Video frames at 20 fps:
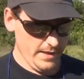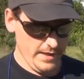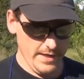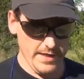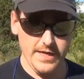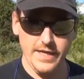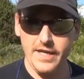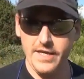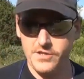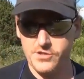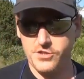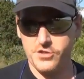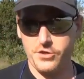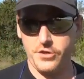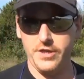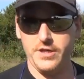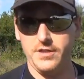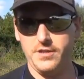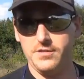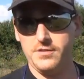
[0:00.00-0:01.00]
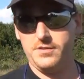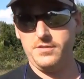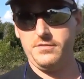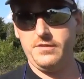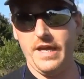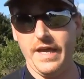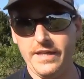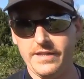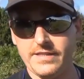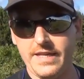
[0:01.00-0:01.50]
It is drilled
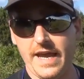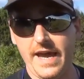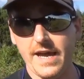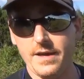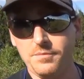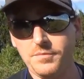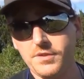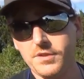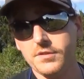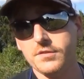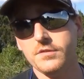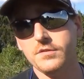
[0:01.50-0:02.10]
and tapped